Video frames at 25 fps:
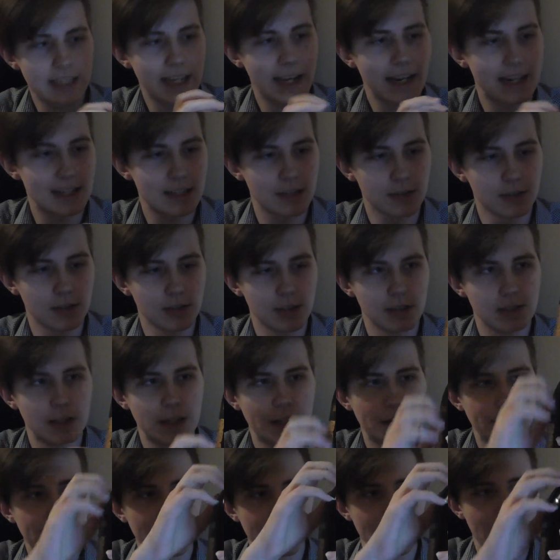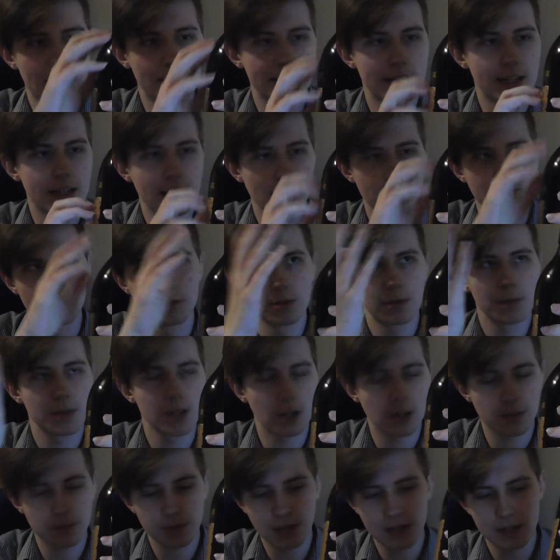lighter colour and then a dark colour at the
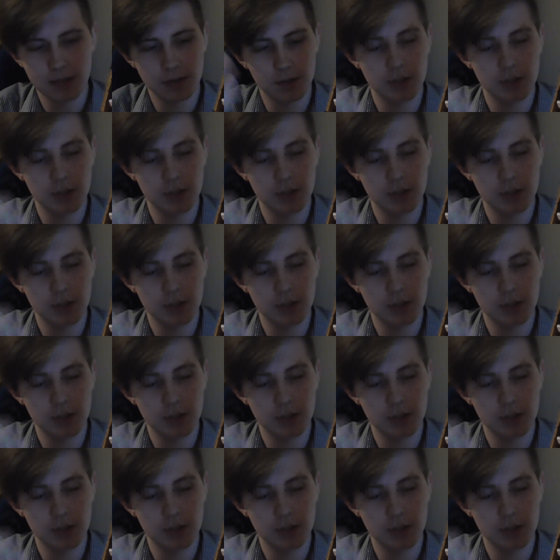top. That's